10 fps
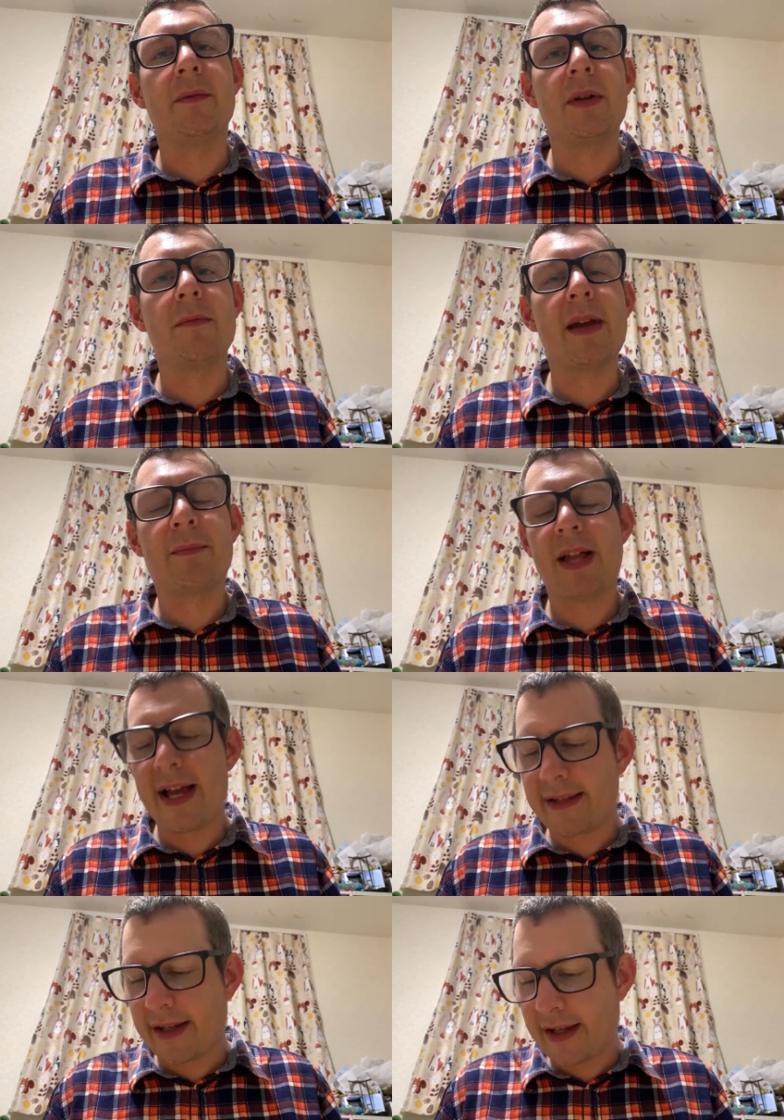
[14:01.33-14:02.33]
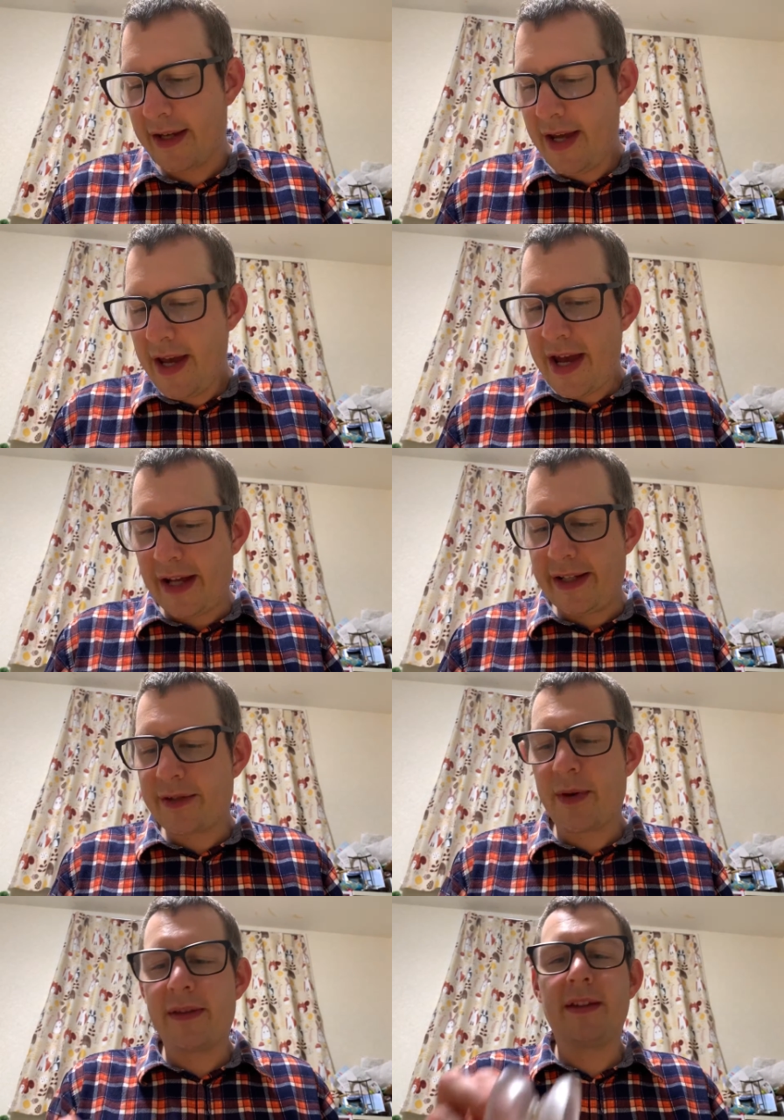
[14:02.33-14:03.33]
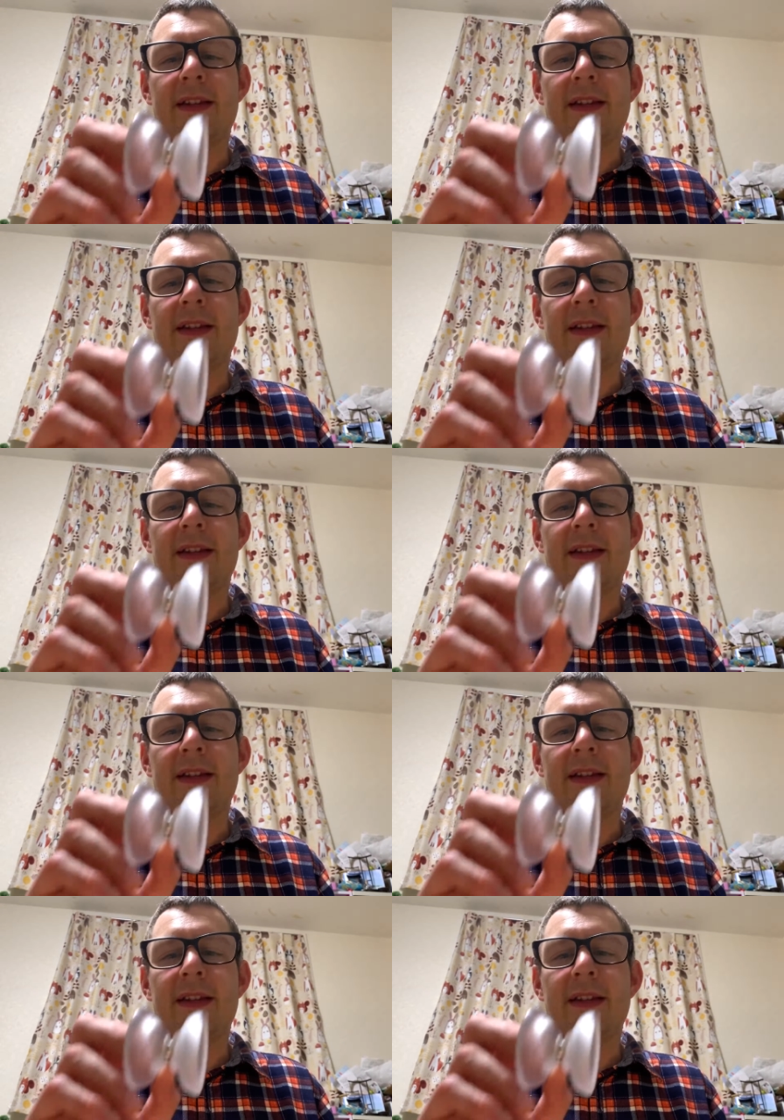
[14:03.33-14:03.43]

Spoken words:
when you make plastic. And that's why I think